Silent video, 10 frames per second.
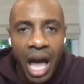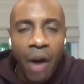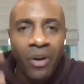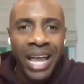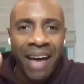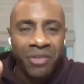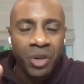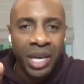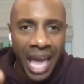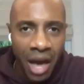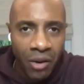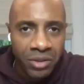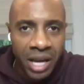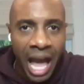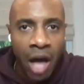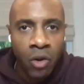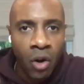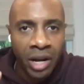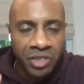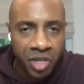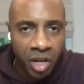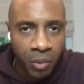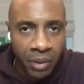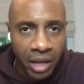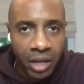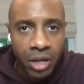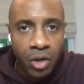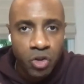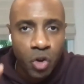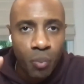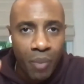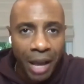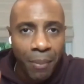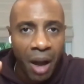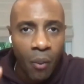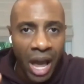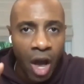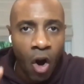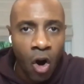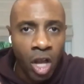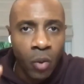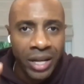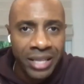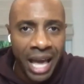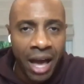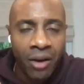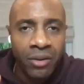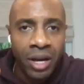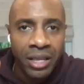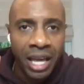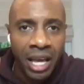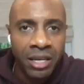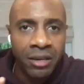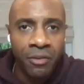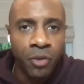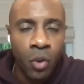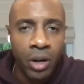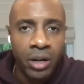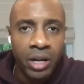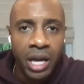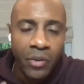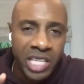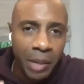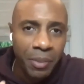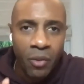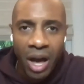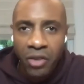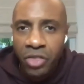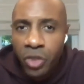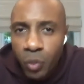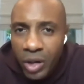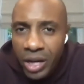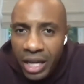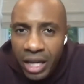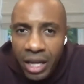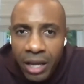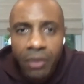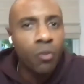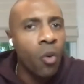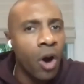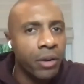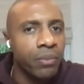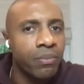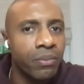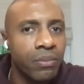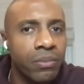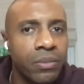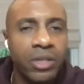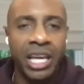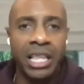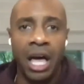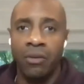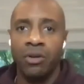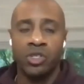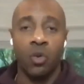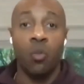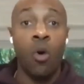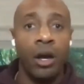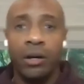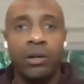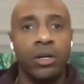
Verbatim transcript: I would have to count how long it took me to make my way all the way down the end of the floor. It would take me around three, one to get down. So one,